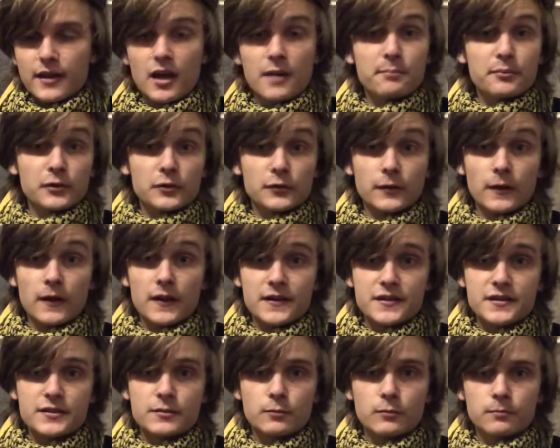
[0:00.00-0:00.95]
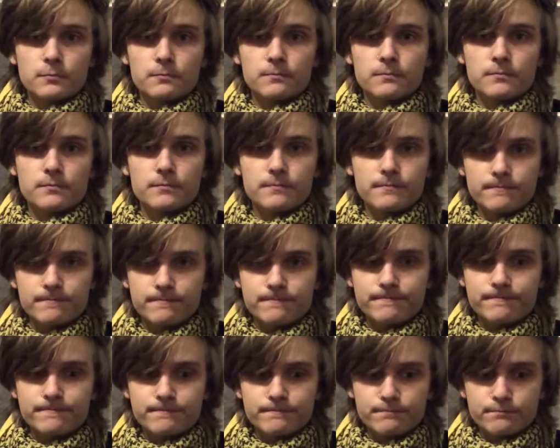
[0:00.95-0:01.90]
upper crust,
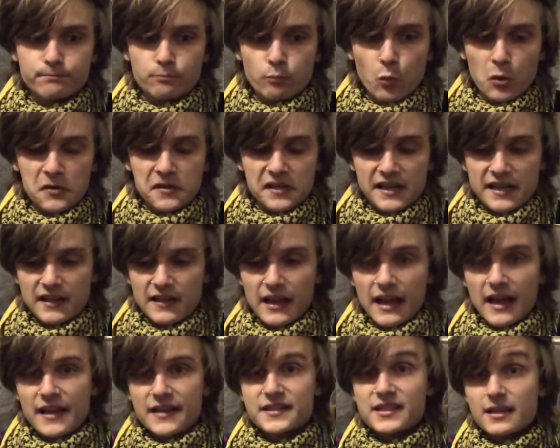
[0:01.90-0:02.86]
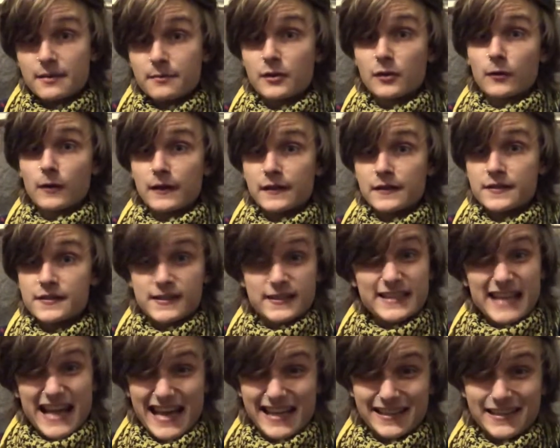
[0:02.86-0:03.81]
working class immigrant
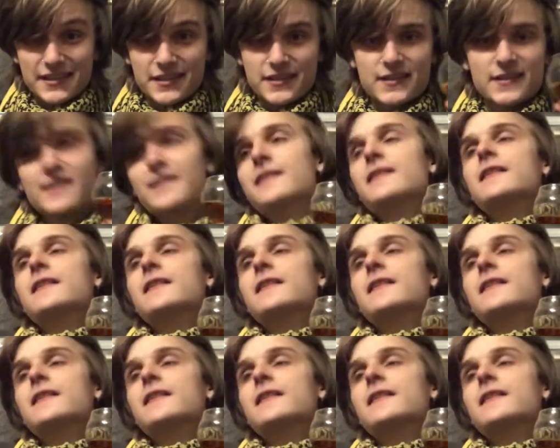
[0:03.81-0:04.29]
status.